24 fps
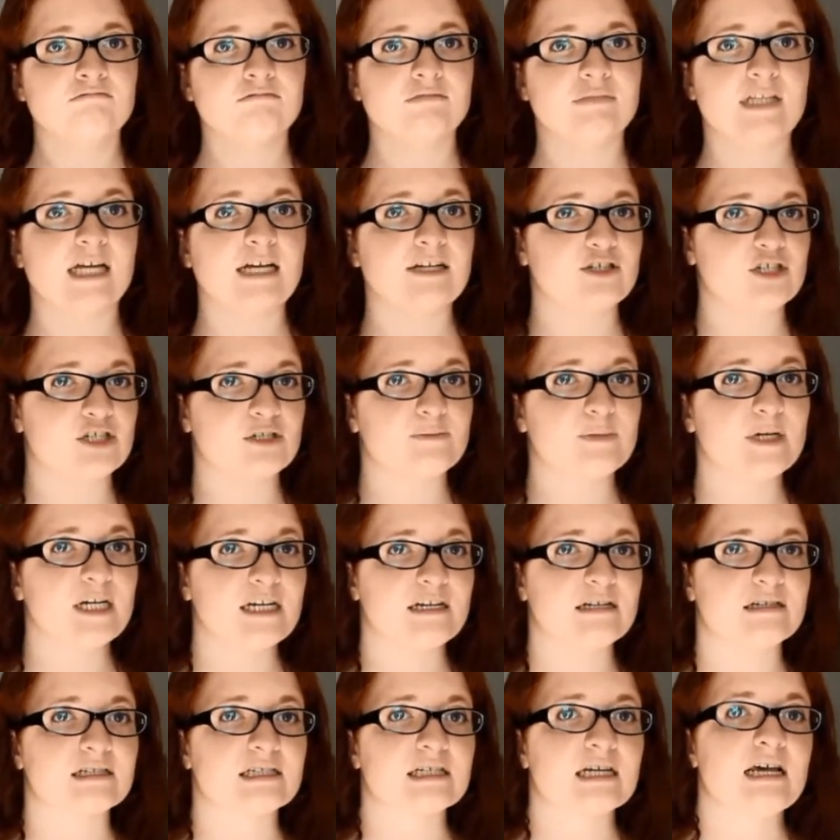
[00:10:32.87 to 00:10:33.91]
That just
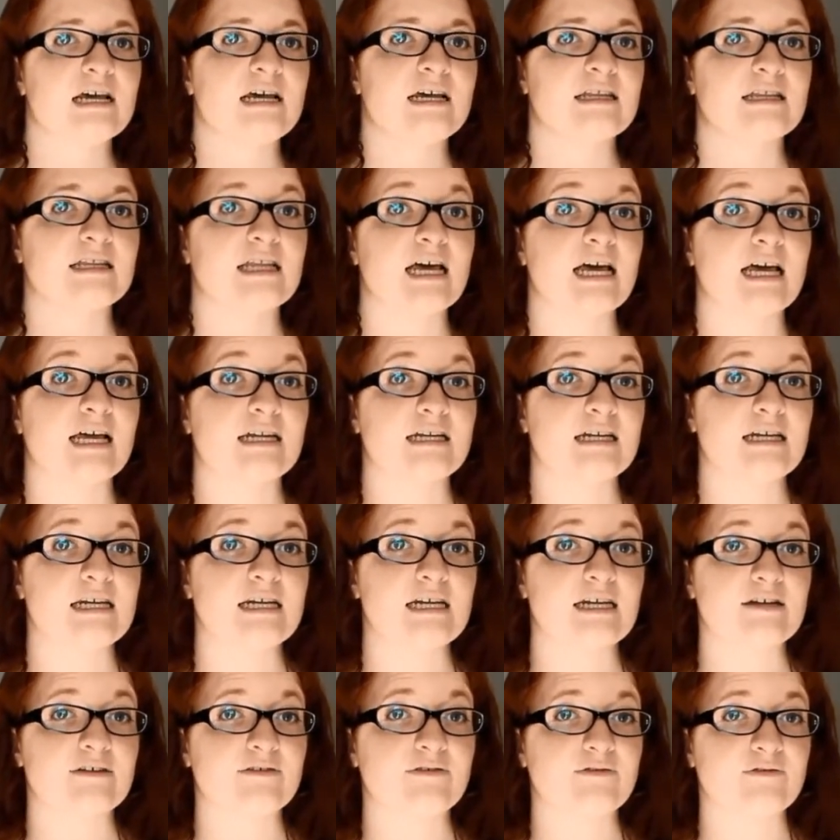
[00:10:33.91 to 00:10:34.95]
means that
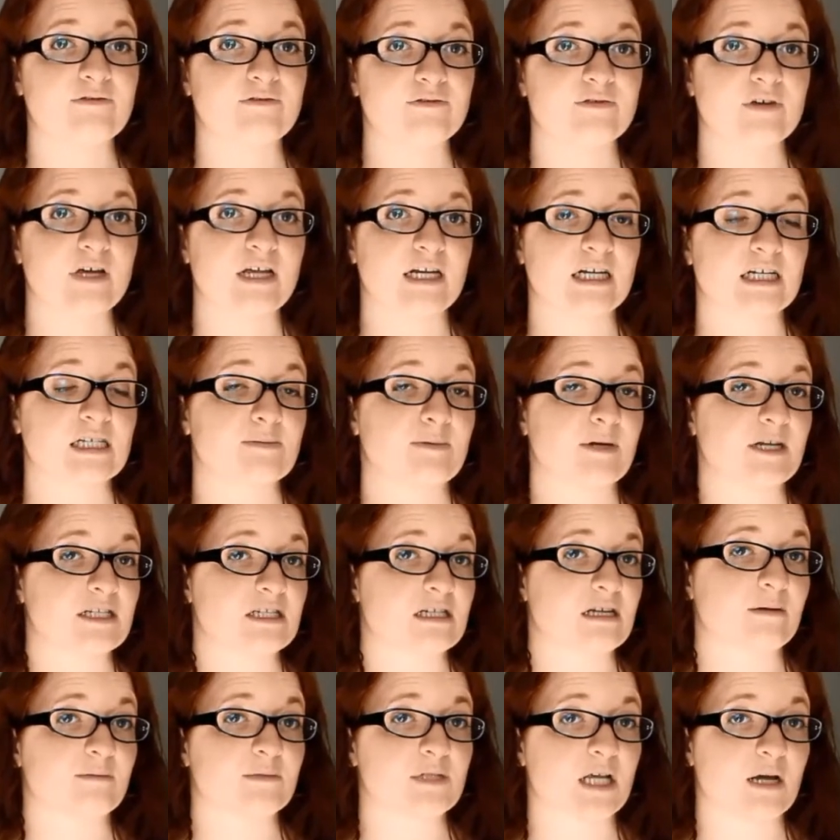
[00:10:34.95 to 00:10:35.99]
if an expense
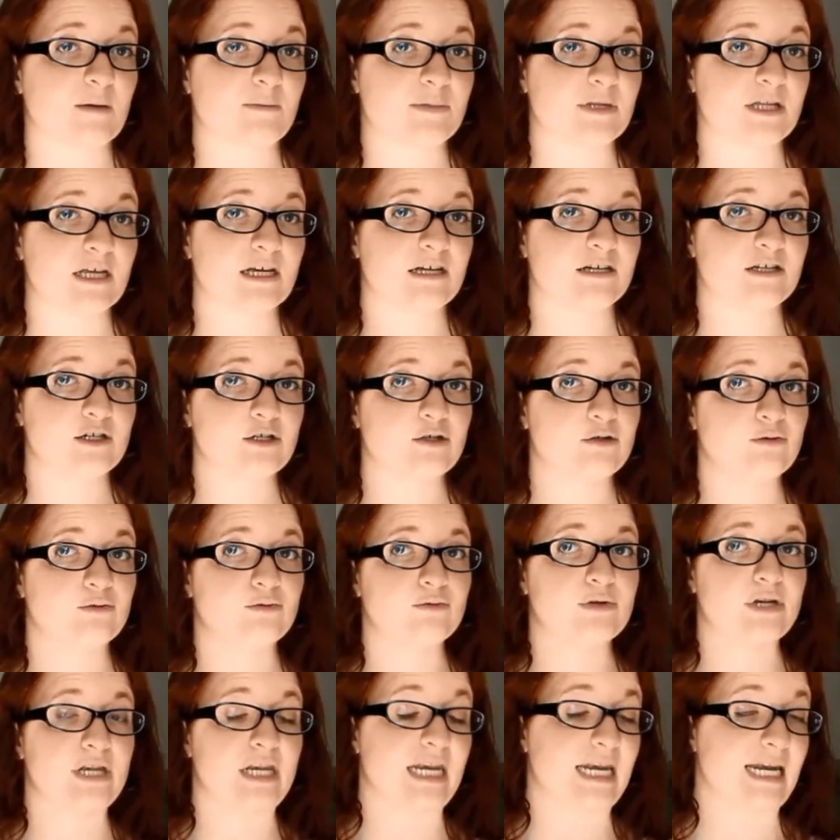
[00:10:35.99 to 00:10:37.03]
comes up that you
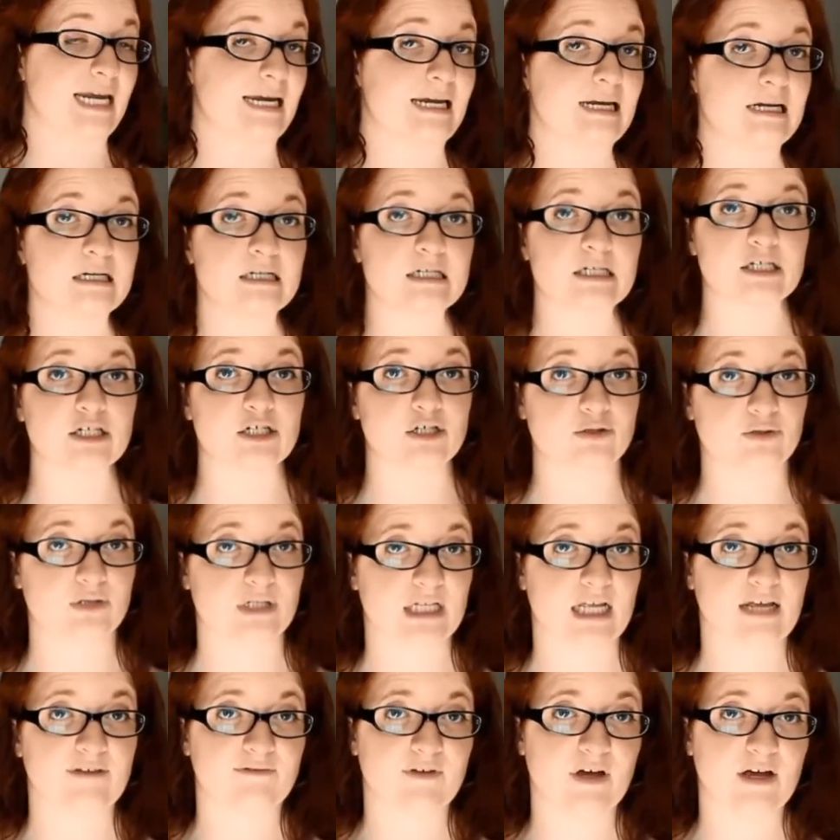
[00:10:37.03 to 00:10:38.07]
need to use
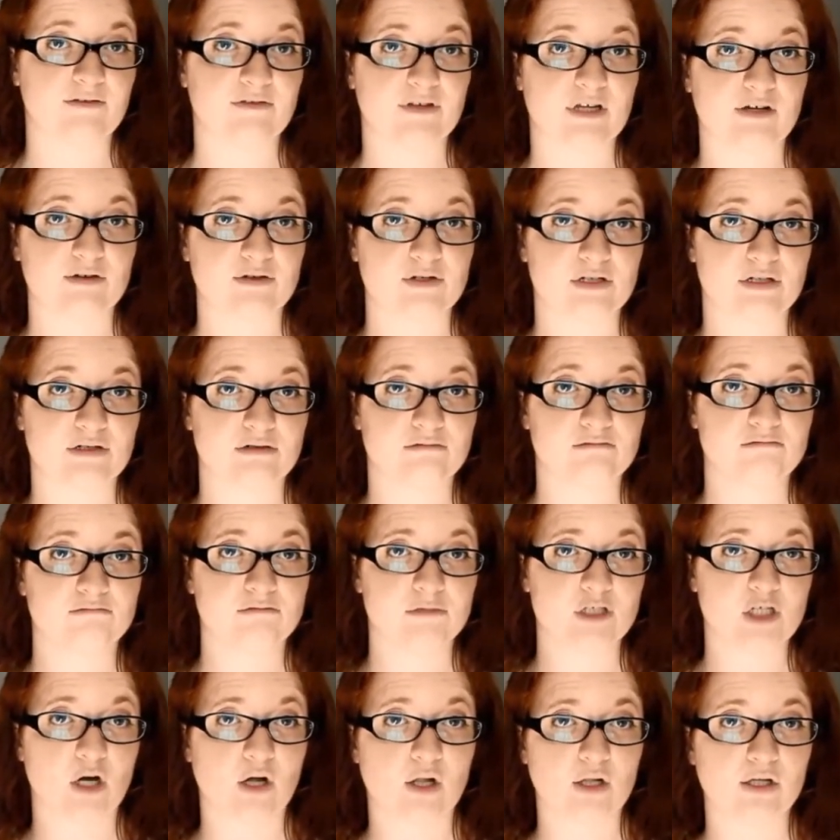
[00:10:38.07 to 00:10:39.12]
that
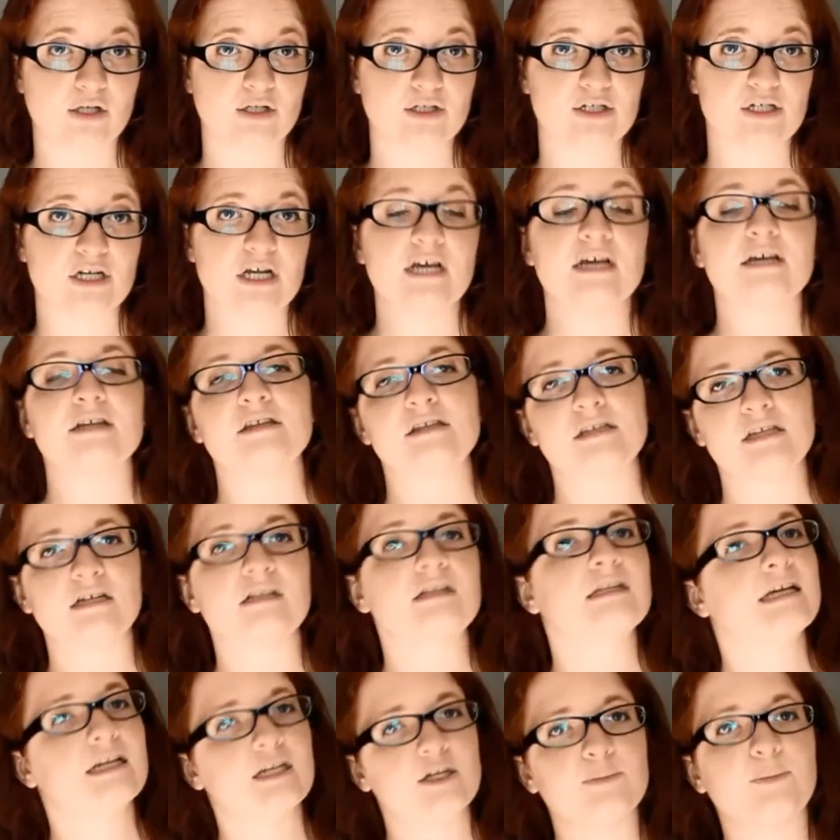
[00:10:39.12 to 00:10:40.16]
$5,000, they'll
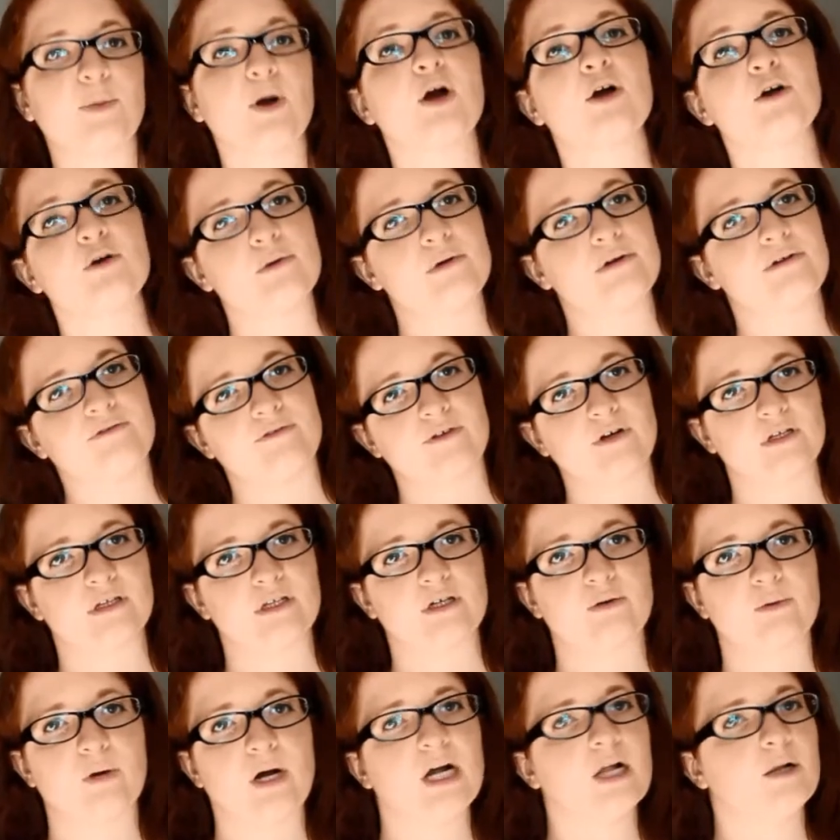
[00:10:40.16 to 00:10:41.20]
let you borrow it for a
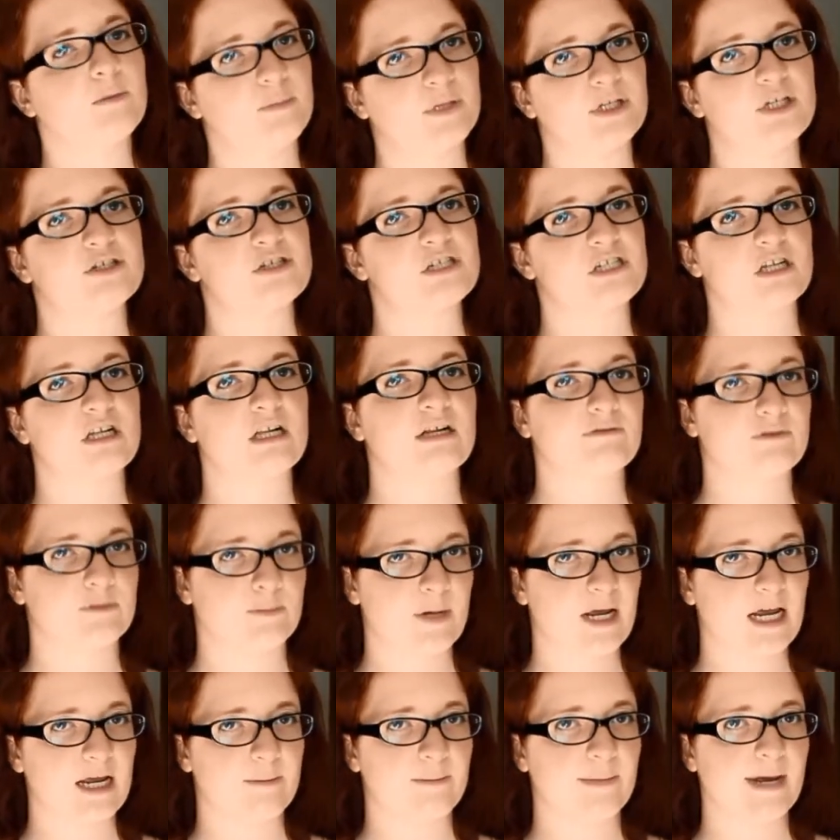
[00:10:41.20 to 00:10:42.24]
little while, but you still have to
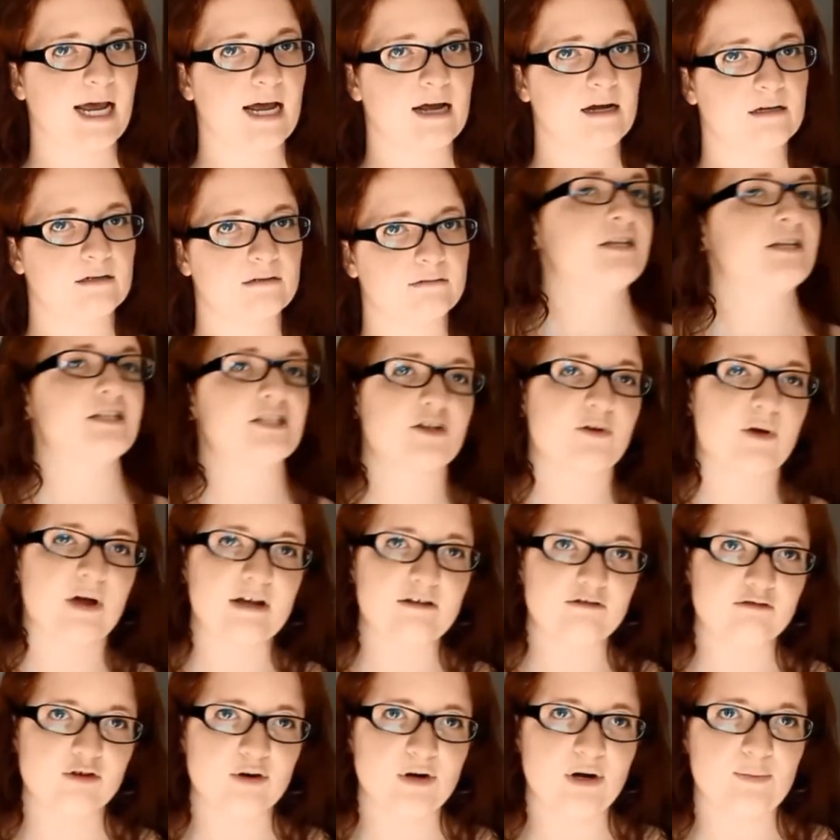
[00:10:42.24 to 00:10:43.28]
pay them back. So I
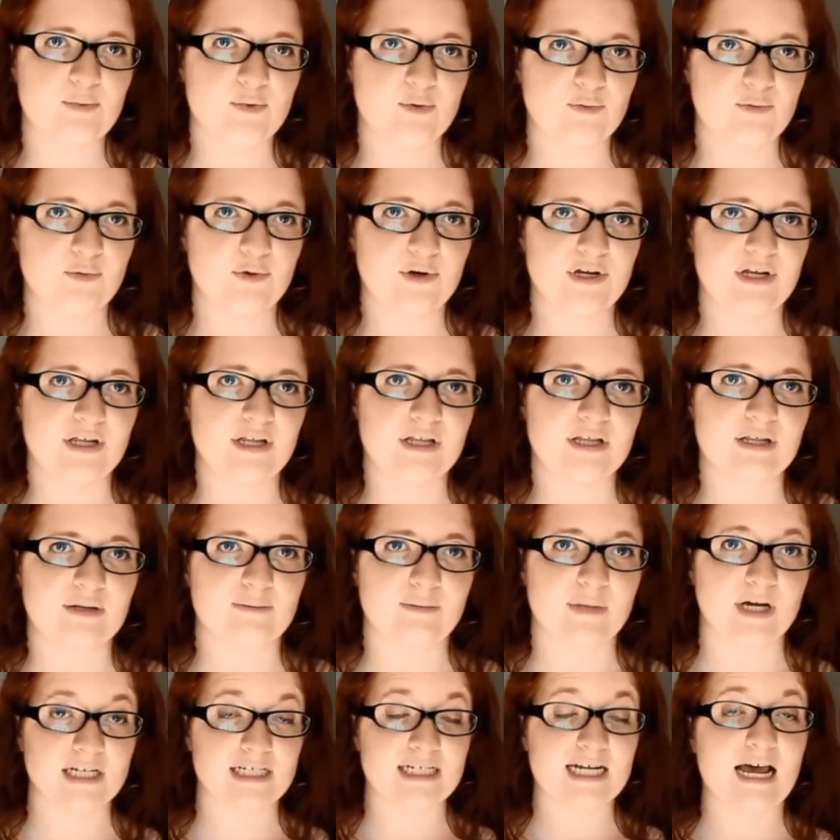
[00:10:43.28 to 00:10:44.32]
grew up with,
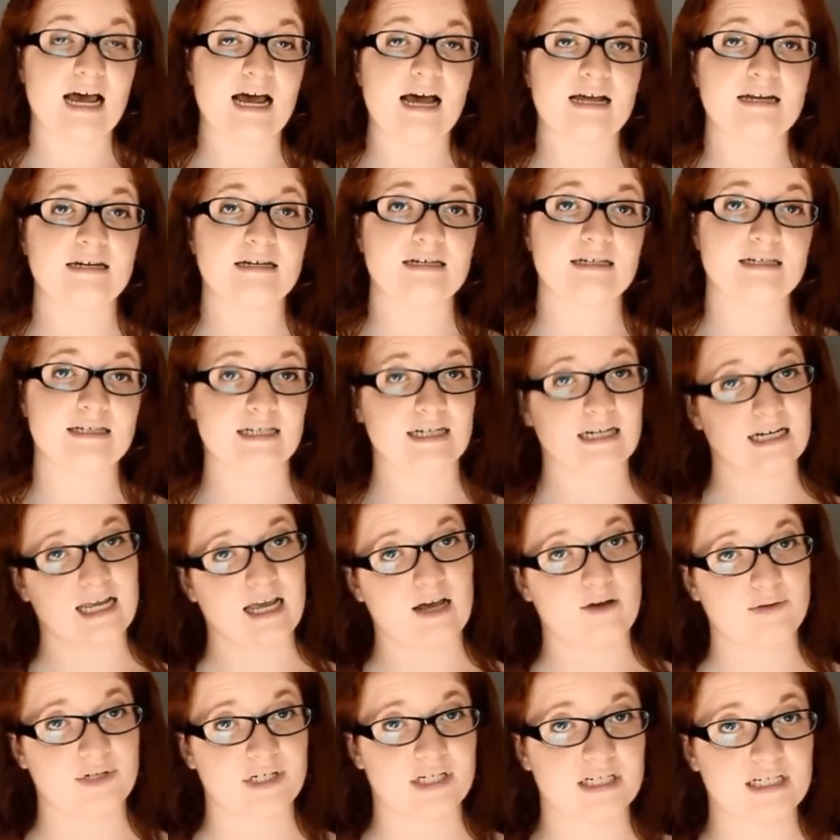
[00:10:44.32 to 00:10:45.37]
my dad is an
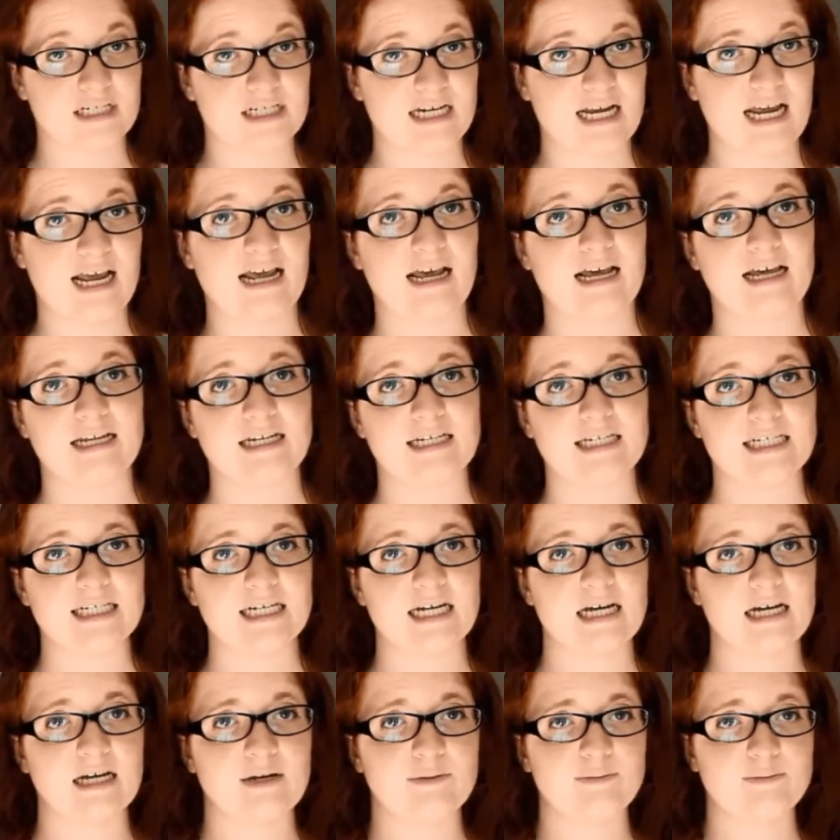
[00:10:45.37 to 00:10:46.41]
accountant, and
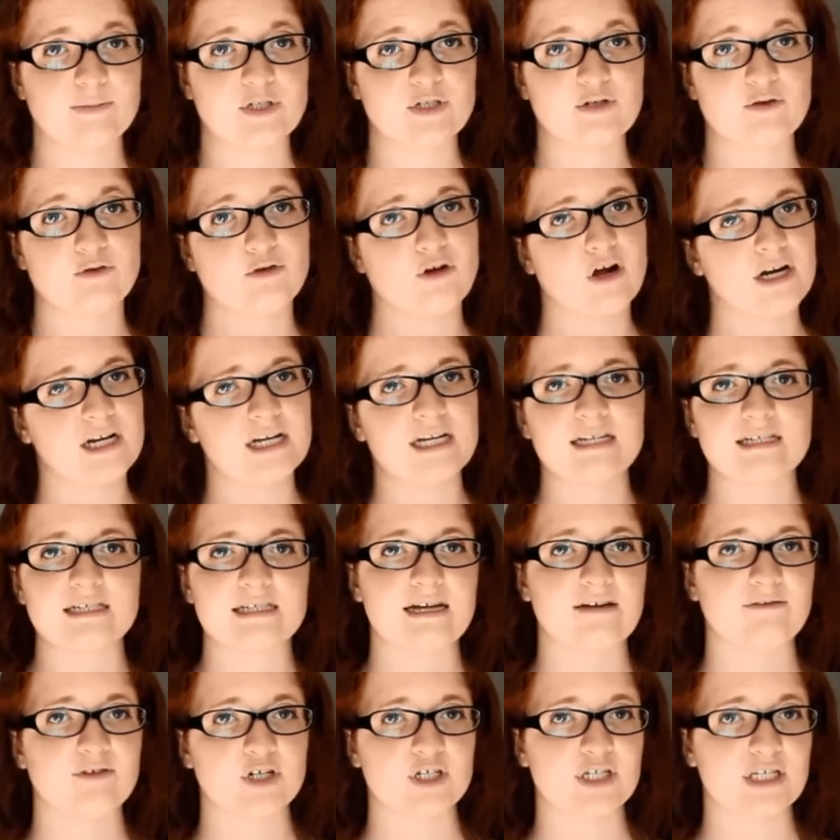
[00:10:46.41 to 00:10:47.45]
so credit has
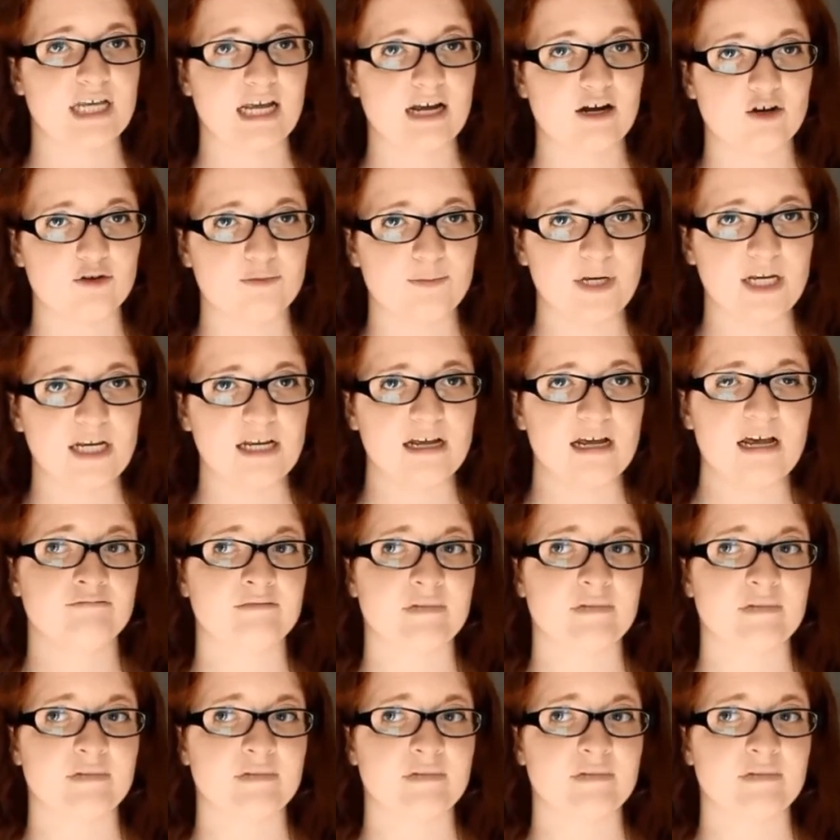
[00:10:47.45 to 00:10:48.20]
never scared me.